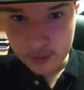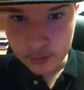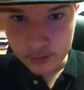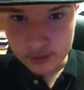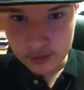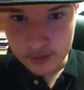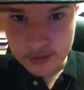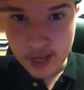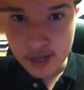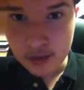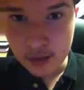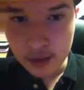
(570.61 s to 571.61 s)
for 3 turns,
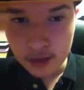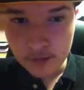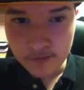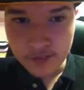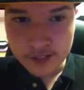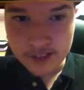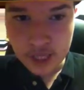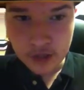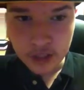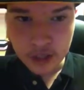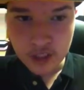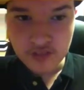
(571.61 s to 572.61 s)
and all face-down
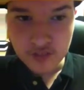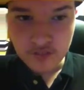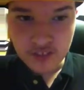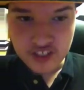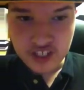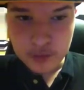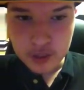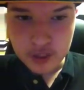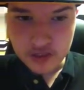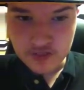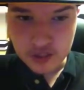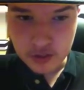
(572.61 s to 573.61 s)
cards are flipped face-up on
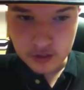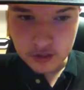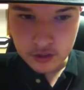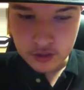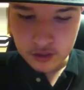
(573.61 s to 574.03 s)
its field.